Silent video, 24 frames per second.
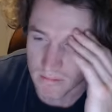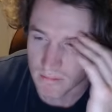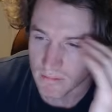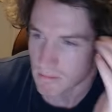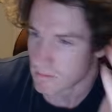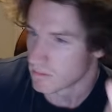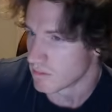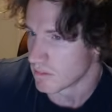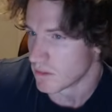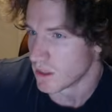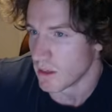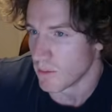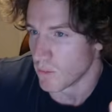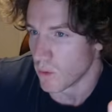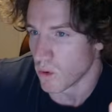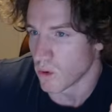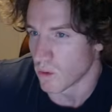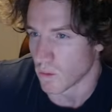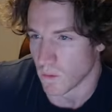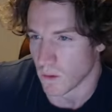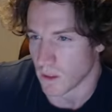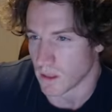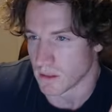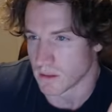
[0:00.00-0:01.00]
the
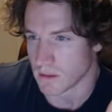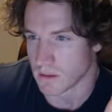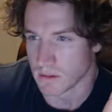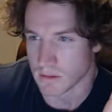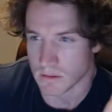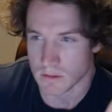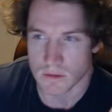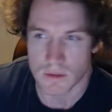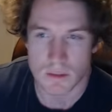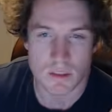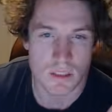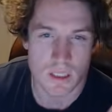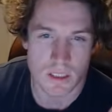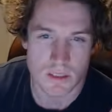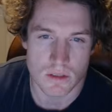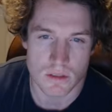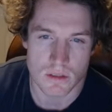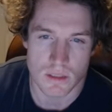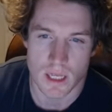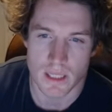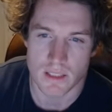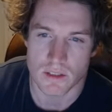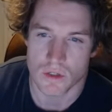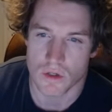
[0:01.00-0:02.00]
important ones. Because that's,
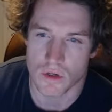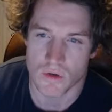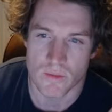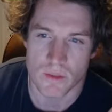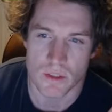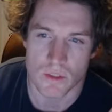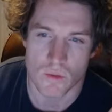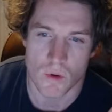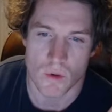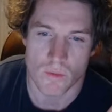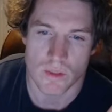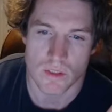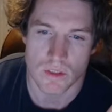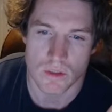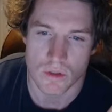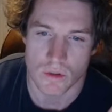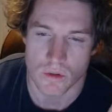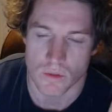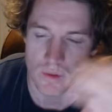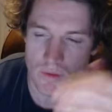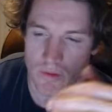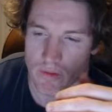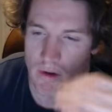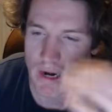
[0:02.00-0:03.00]
as humans, what we do.
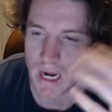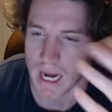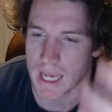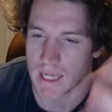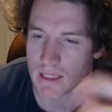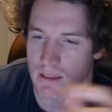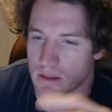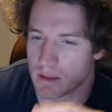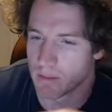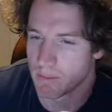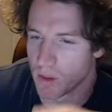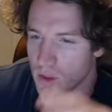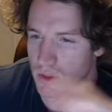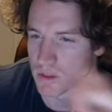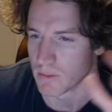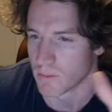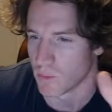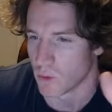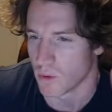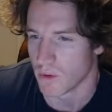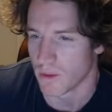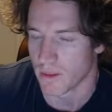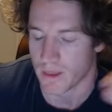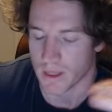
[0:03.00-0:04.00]
We relate the most
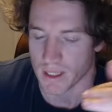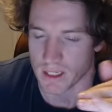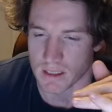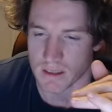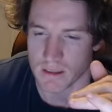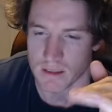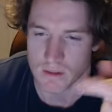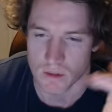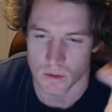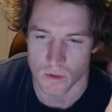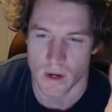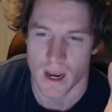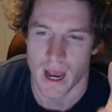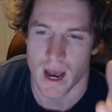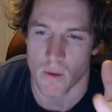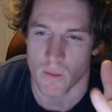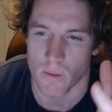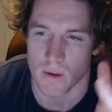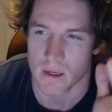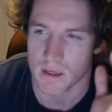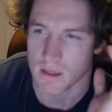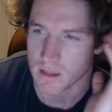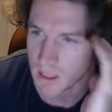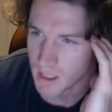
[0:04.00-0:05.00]
important things to how
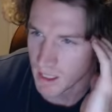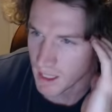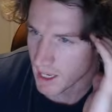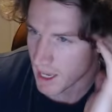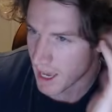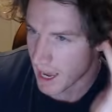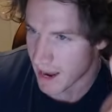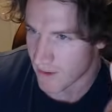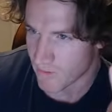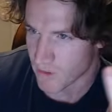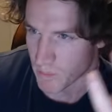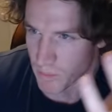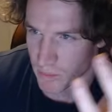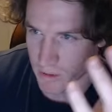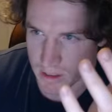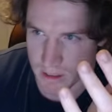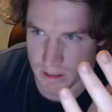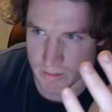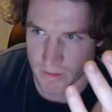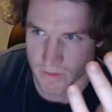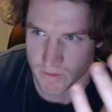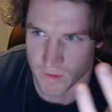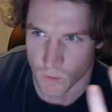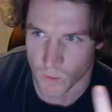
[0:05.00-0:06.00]
we have the
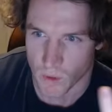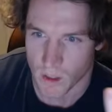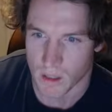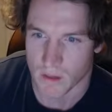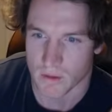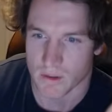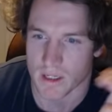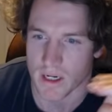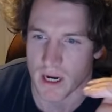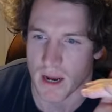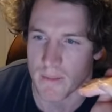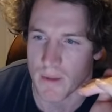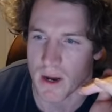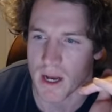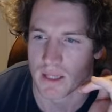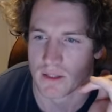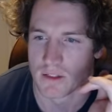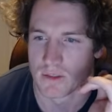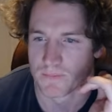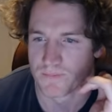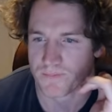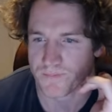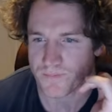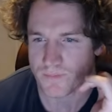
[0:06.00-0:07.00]
prism of the world in our minds.
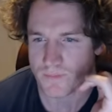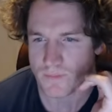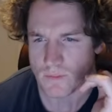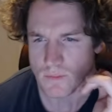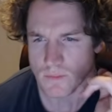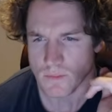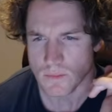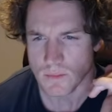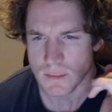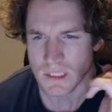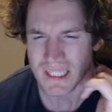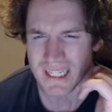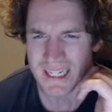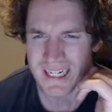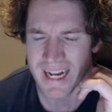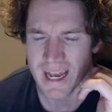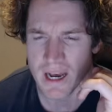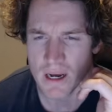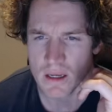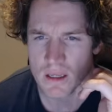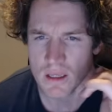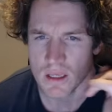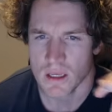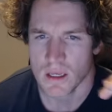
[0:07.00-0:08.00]

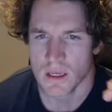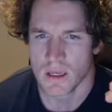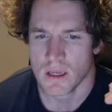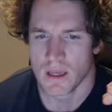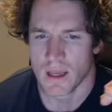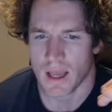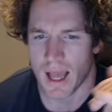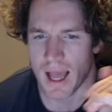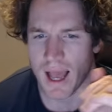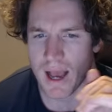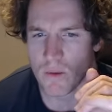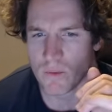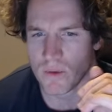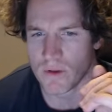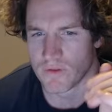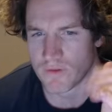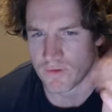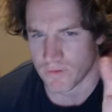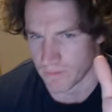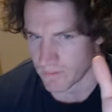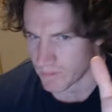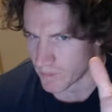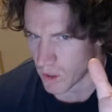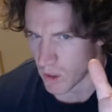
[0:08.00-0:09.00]
Now, how we've
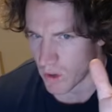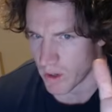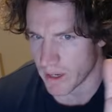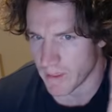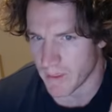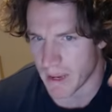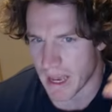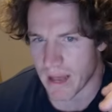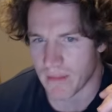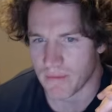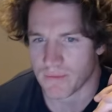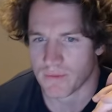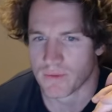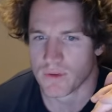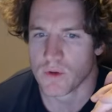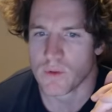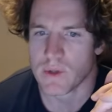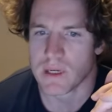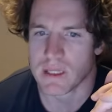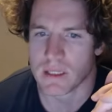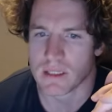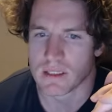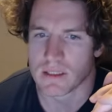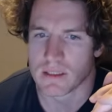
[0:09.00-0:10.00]
gone about
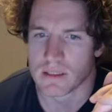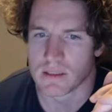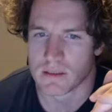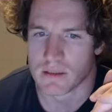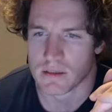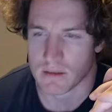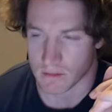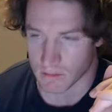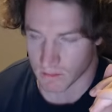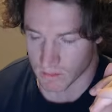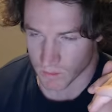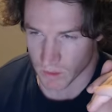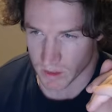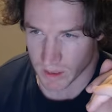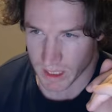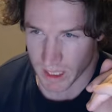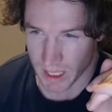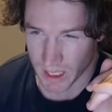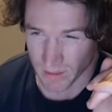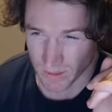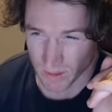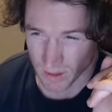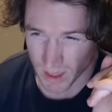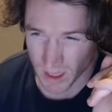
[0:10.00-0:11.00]
doing this is, once
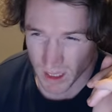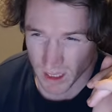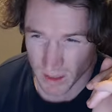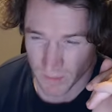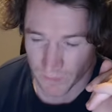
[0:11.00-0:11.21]
again, the